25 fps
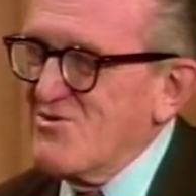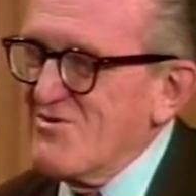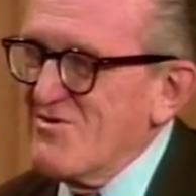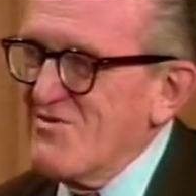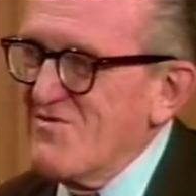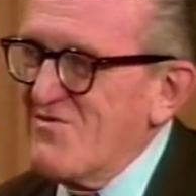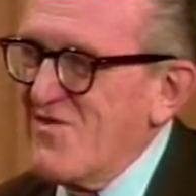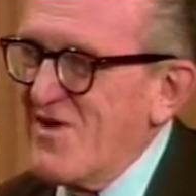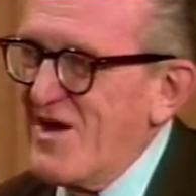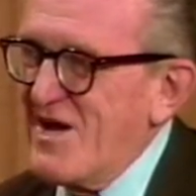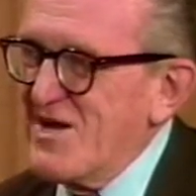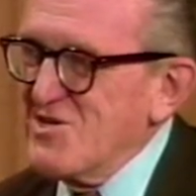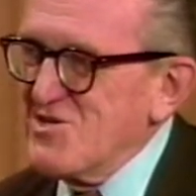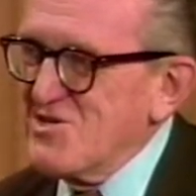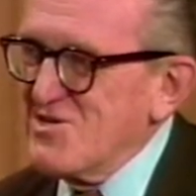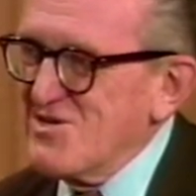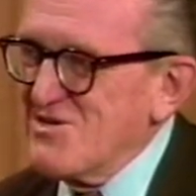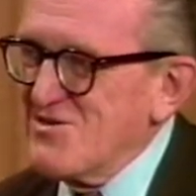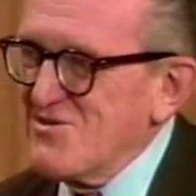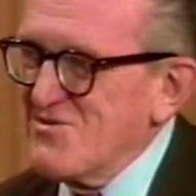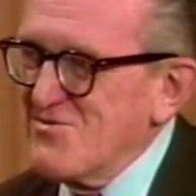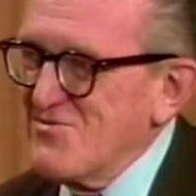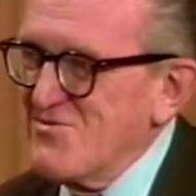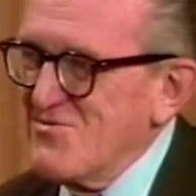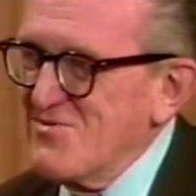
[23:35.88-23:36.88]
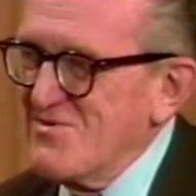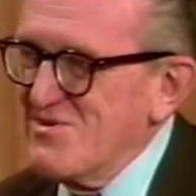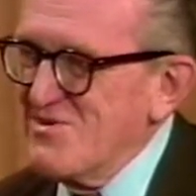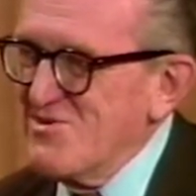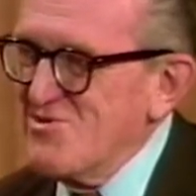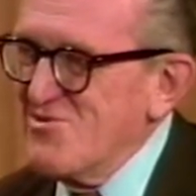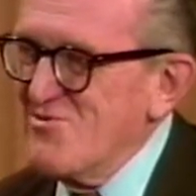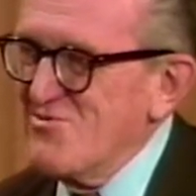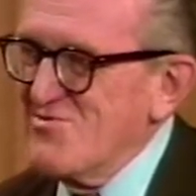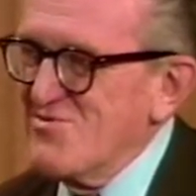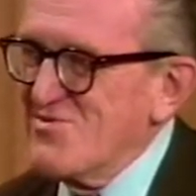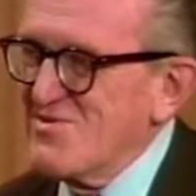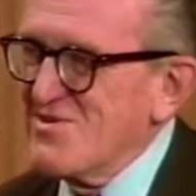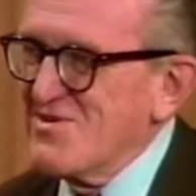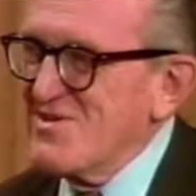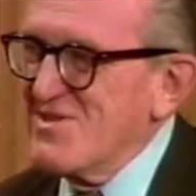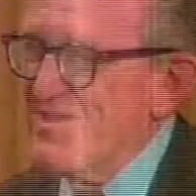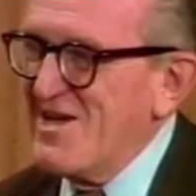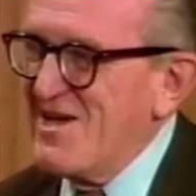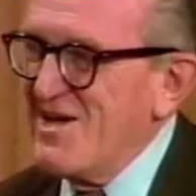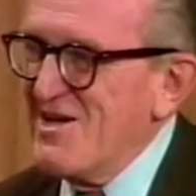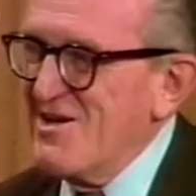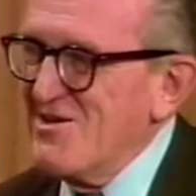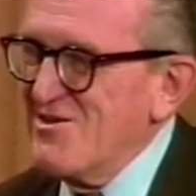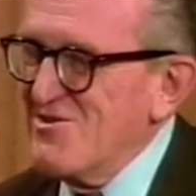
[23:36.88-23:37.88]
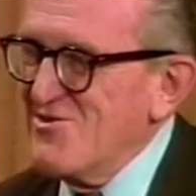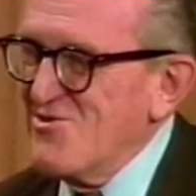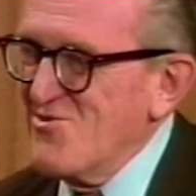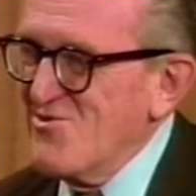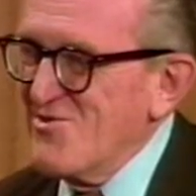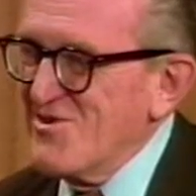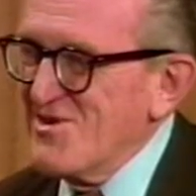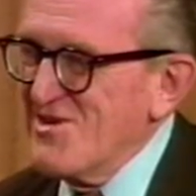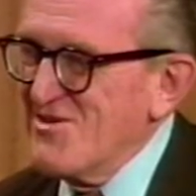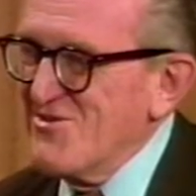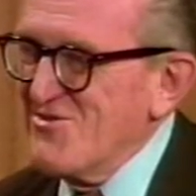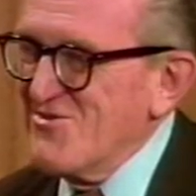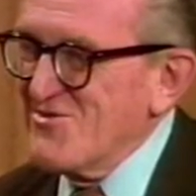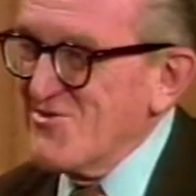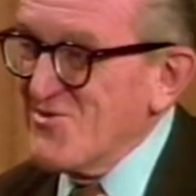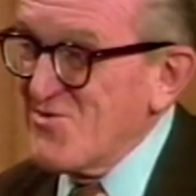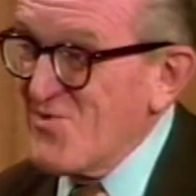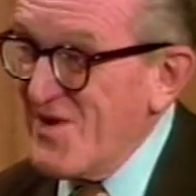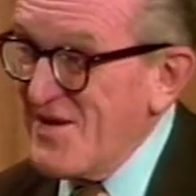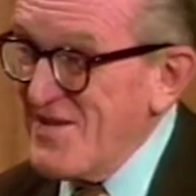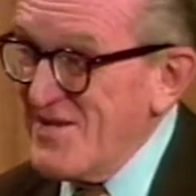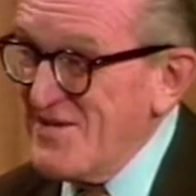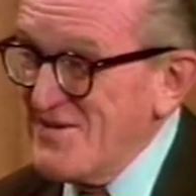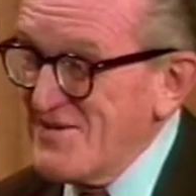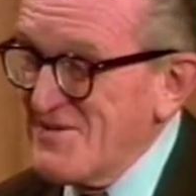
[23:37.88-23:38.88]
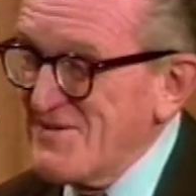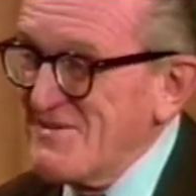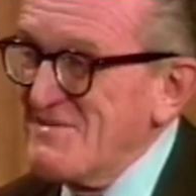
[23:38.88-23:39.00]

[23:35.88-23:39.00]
advice to youth today? Do it in your 20s?